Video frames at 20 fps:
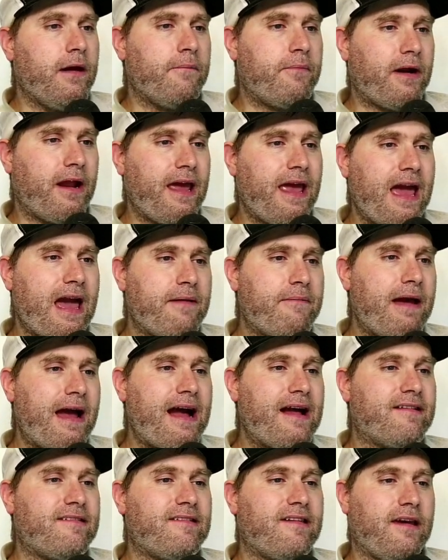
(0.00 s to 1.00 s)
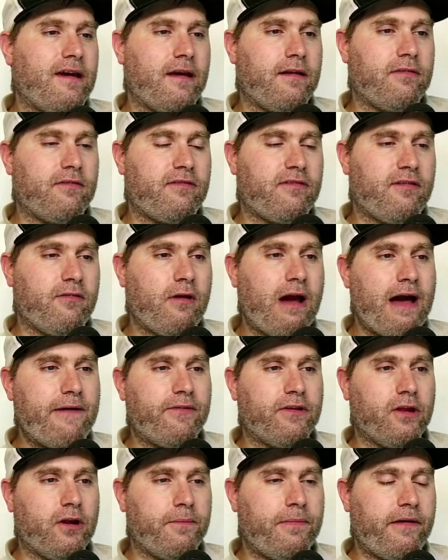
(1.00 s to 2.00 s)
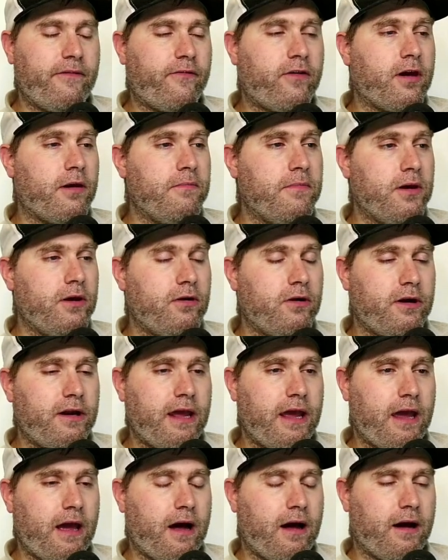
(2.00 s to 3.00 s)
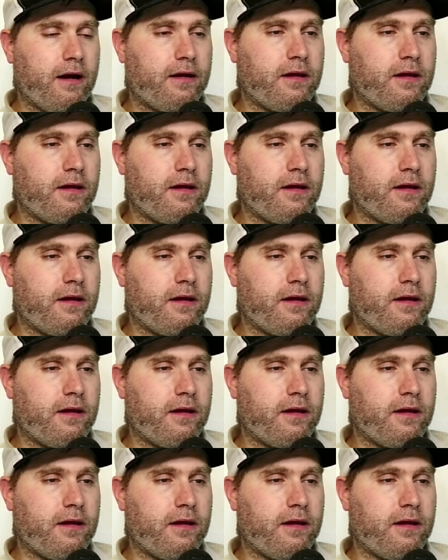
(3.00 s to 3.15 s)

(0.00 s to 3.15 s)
But I am asking to have a little bit of community uh,